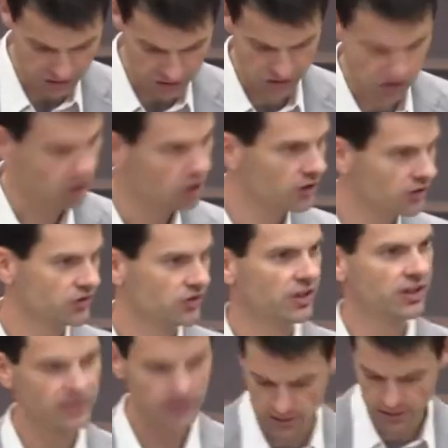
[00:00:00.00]
John's,
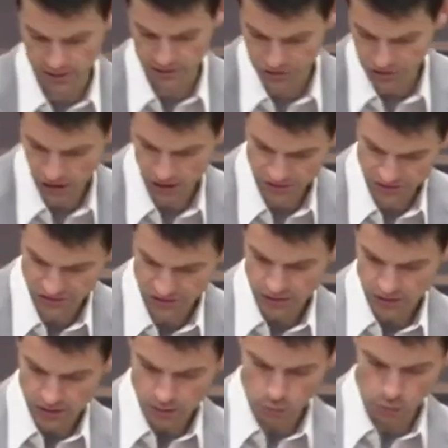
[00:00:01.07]
uh, John's
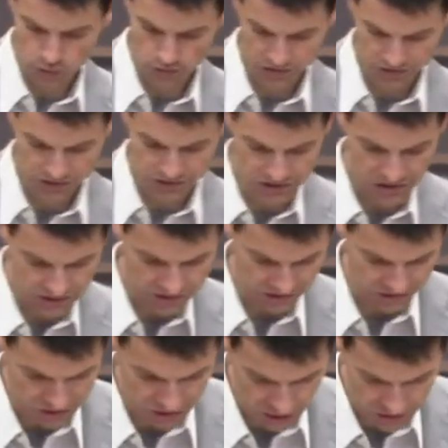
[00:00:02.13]
words to Jesus.
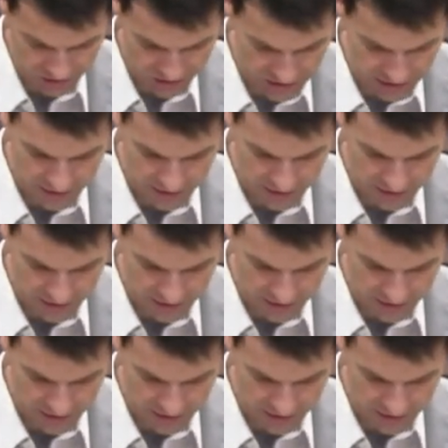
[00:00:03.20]
John said,